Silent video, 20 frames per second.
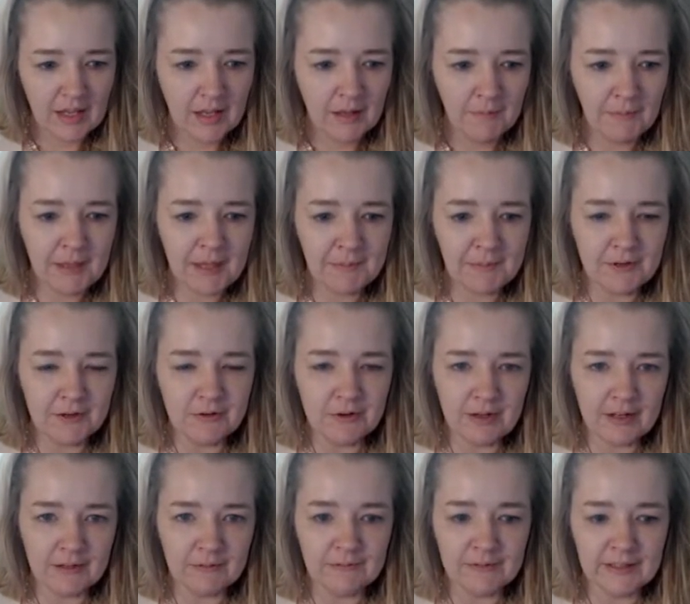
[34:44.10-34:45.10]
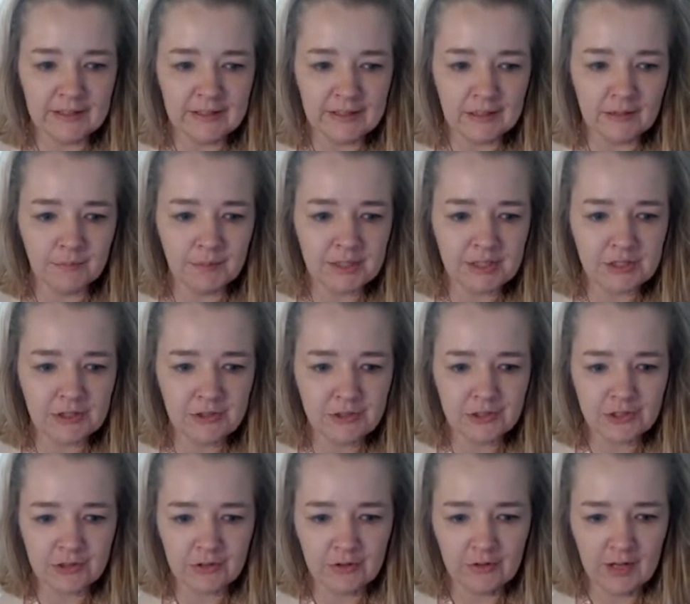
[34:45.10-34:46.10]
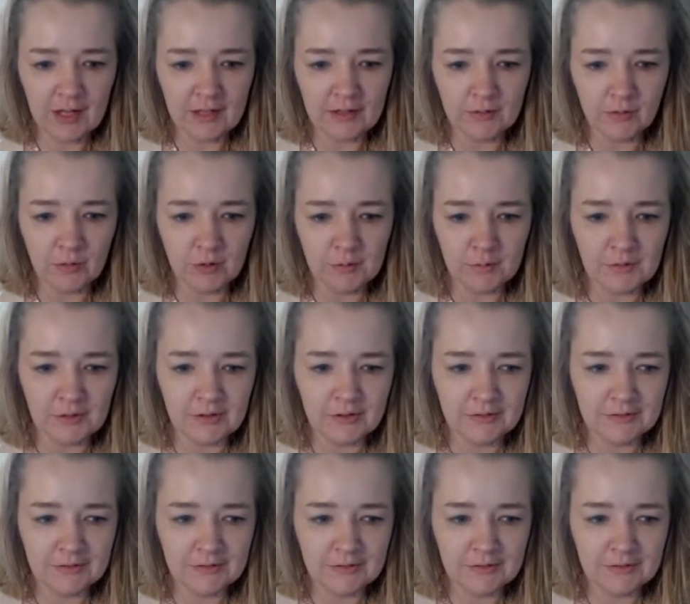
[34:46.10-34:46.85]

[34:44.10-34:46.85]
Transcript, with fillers: Maybe you're not a villain, but you're sure not normal.